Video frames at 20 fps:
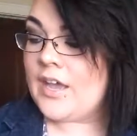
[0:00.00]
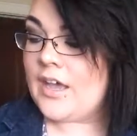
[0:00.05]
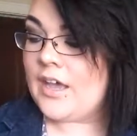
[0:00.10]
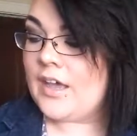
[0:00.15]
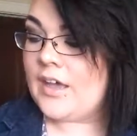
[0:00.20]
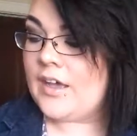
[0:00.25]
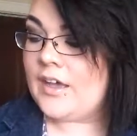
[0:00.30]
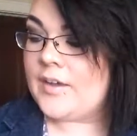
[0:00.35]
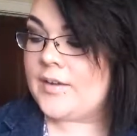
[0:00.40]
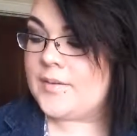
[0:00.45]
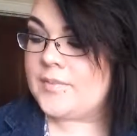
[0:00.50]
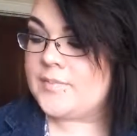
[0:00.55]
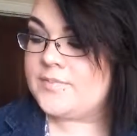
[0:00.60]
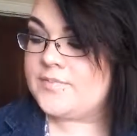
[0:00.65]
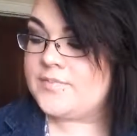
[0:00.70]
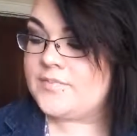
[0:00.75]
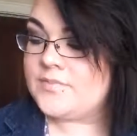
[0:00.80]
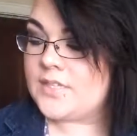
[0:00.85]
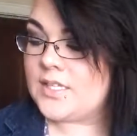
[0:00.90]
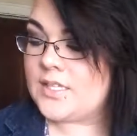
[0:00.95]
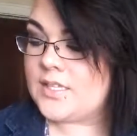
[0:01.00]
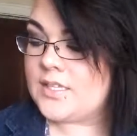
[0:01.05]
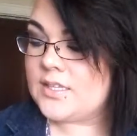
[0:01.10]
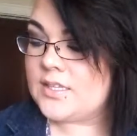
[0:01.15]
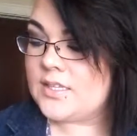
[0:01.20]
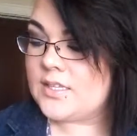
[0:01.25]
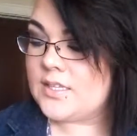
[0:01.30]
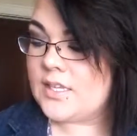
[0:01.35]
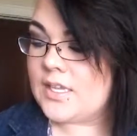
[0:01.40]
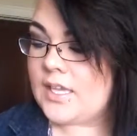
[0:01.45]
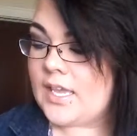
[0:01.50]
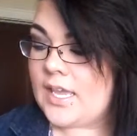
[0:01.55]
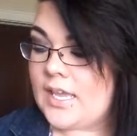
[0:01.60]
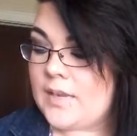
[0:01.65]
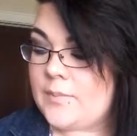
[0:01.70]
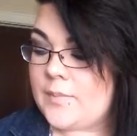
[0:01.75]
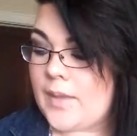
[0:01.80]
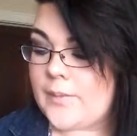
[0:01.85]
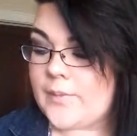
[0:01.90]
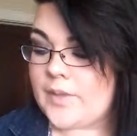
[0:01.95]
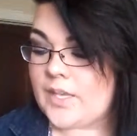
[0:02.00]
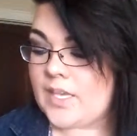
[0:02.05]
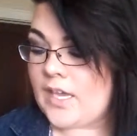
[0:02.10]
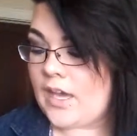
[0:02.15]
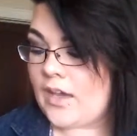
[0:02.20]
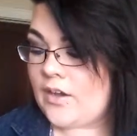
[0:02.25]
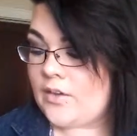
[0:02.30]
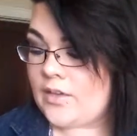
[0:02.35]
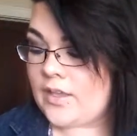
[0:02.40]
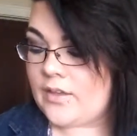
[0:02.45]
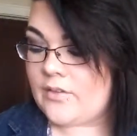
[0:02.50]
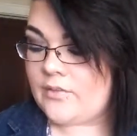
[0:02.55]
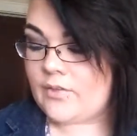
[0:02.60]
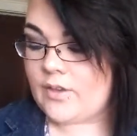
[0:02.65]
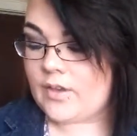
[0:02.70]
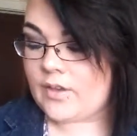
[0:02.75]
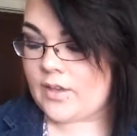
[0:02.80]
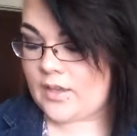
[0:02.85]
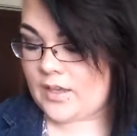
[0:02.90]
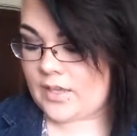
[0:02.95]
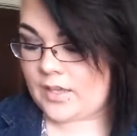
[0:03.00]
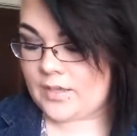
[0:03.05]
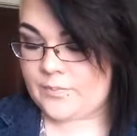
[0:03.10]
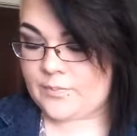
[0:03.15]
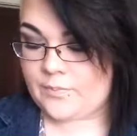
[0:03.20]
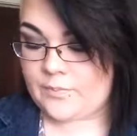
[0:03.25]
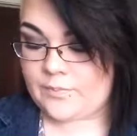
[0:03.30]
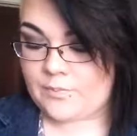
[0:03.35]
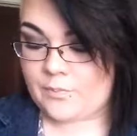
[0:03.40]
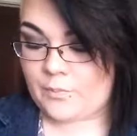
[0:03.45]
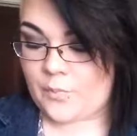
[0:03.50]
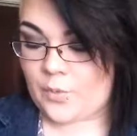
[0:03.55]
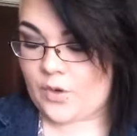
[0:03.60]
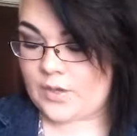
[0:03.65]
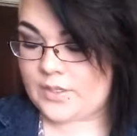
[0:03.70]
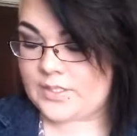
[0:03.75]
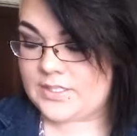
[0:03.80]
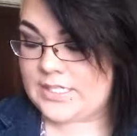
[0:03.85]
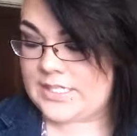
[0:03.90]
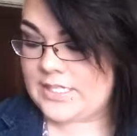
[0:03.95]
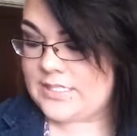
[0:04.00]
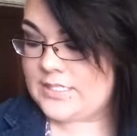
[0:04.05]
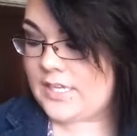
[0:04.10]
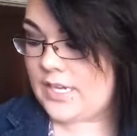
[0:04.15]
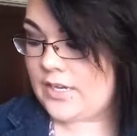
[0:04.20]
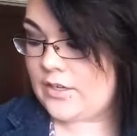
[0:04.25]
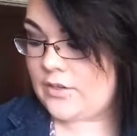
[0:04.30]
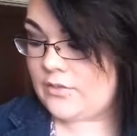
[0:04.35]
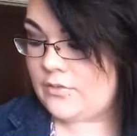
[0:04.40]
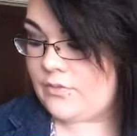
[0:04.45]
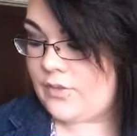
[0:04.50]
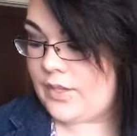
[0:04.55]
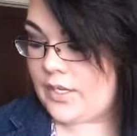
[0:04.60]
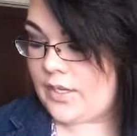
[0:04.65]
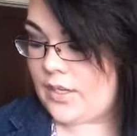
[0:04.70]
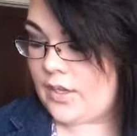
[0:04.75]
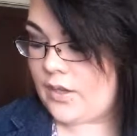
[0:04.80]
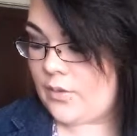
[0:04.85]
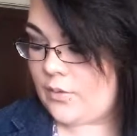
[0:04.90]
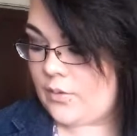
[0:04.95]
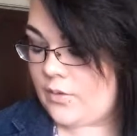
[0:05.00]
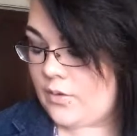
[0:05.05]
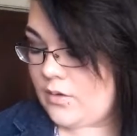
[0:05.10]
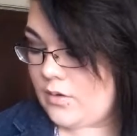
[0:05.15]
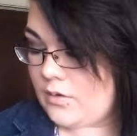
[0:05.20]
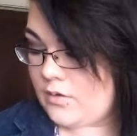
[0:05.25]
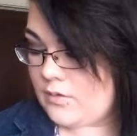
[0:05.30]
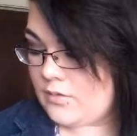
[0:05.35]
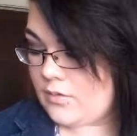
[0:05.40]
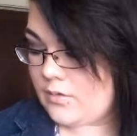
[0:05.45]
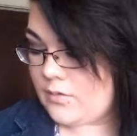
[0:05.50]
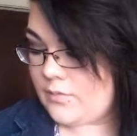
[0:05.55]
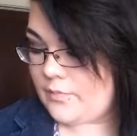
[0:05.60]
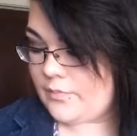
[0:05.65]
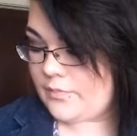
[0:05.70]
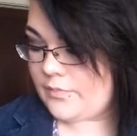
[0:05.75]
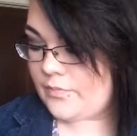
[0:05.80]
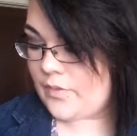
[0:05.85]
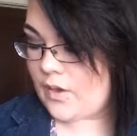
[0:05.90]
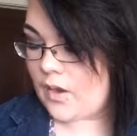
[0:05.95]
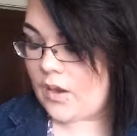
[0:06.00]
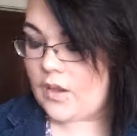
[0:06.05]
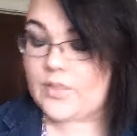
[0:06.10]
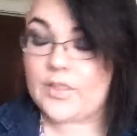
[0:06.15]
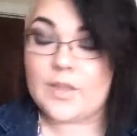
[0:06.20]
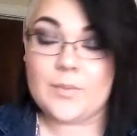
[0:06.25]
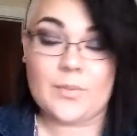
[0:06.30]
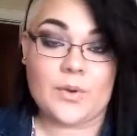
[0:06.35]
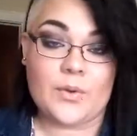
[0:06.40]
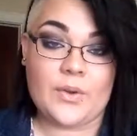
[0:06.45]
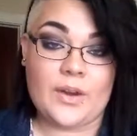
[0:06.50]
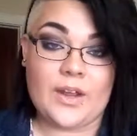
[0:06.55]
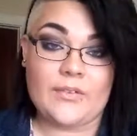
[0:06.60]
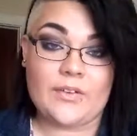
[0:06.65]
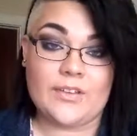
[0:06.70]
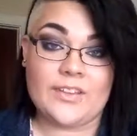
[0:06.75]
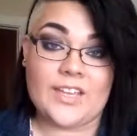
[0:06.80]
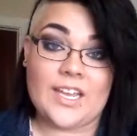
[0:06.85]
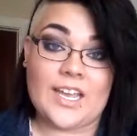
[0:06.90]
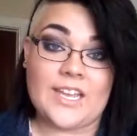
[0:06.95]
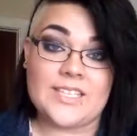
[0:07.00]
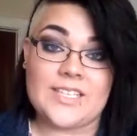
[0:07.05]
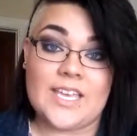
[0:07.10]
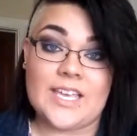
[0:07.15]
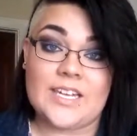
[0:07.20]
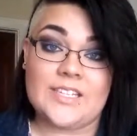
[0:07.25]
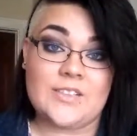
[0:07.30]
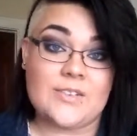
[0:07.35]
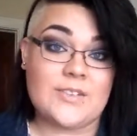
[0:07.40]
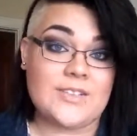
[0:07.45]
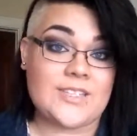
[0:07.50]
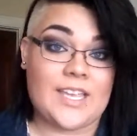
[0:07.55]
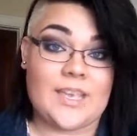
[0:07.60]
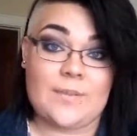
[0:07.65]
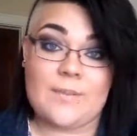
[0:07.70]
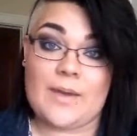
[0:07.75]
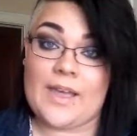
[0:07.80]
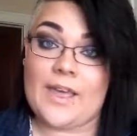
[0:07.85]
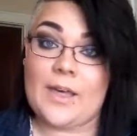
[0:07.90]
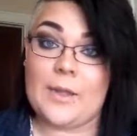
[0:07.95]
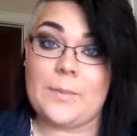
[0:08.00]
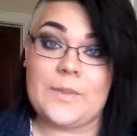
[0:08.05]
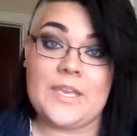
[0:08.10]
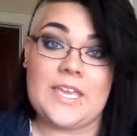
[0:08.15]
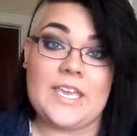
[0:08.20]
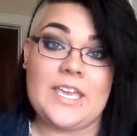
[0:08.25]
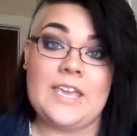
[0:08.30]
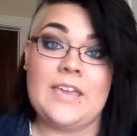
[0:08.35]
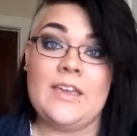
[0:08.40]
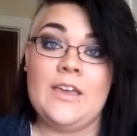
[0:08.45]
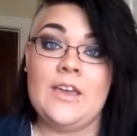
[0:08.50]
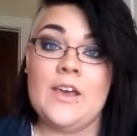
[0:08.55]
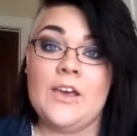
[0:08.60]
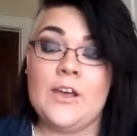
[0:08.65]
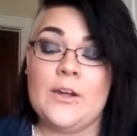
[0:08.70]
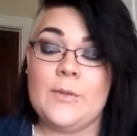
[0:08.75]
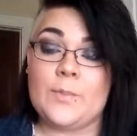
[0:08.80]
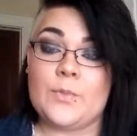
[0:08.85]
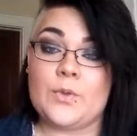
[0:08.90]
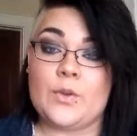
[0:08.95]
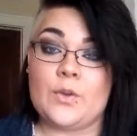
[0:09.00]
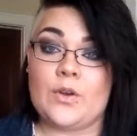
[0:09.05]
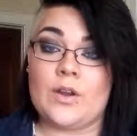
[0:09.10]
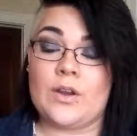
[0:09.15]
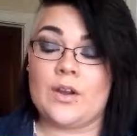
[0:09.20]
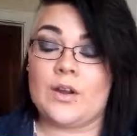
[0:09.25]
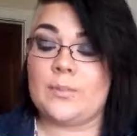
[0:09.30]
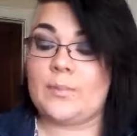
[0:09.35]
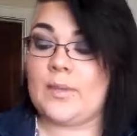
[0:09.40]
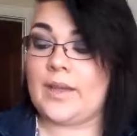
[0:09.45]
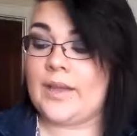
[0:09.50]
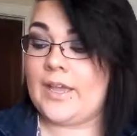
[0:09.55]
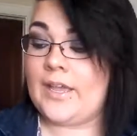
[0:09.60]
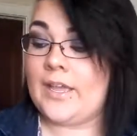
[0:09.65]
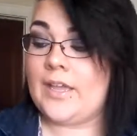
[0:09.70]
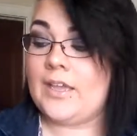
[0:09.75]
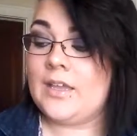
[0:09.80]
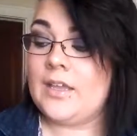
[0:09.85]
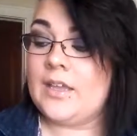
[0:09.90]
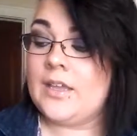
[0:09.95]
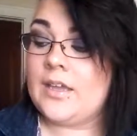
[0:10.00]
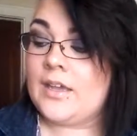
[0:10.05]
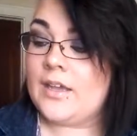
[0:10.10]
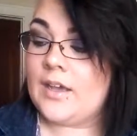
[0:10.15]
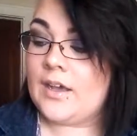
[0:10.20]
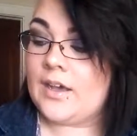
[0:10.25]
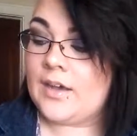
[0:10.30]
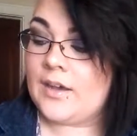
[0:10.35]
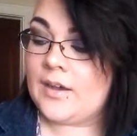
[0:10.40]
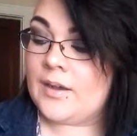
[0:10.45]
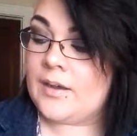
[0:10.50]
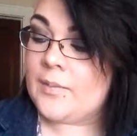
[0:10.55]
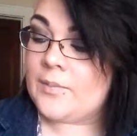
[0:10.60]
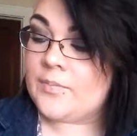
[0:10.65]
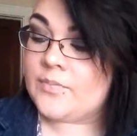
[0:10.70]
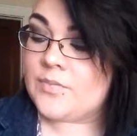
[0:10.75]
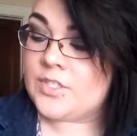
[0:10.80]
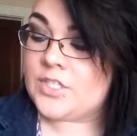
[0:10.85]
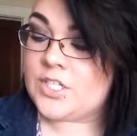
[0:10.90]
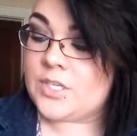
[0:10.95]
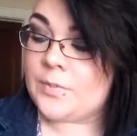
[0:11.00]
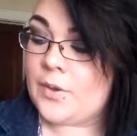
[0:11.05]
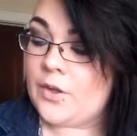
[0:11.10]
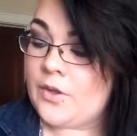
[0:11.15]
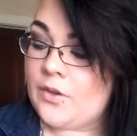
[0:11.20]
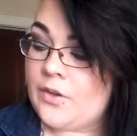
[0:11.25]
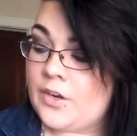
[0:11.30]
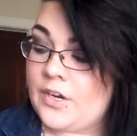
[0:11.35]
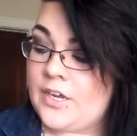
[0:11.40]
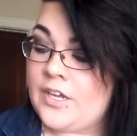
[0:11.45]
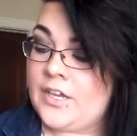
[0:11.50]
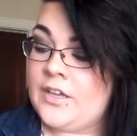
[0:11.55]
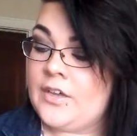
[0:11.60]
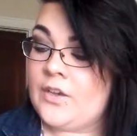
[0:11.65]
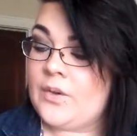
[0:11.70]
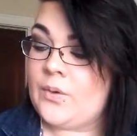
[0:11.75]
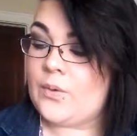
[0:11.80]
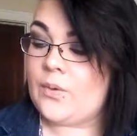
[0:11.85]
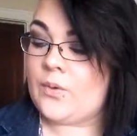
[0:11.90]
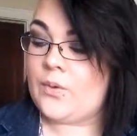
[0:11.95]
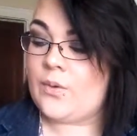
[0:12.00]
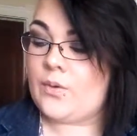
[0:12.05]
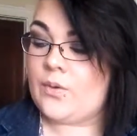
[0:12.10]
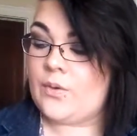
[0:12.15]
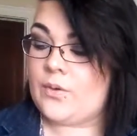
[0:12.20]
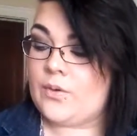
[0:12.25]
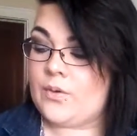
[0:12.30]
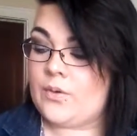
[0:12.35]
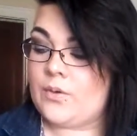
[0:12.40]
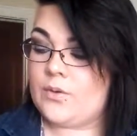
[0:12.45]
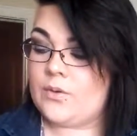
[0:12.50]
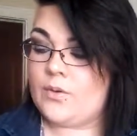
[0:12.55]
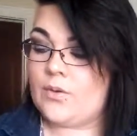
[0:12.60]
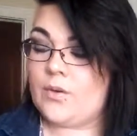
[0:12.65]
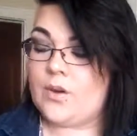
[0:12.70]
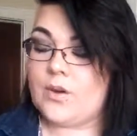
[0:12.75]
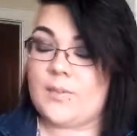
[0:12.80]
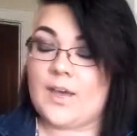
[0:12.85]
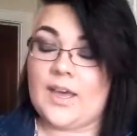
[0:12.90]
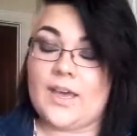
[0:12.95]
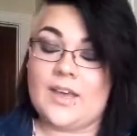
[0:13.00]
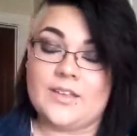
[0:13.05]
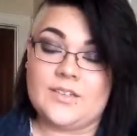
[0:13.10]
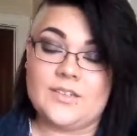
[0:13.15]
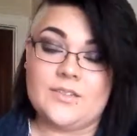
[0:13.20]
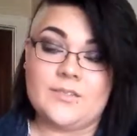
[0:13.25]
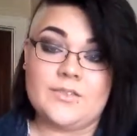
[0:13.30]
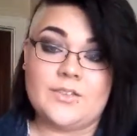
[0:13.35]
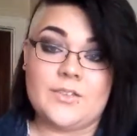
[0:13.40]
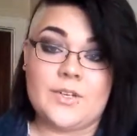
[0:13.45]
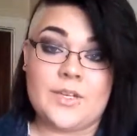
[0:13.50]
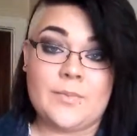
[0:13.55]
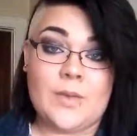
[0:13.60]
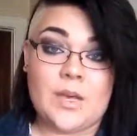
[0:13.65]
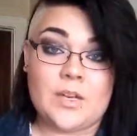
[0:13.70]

And maybe I'll give a more detailed video on them or whatever. And like I said, as soon as I get my LP or my G Pulchra or my green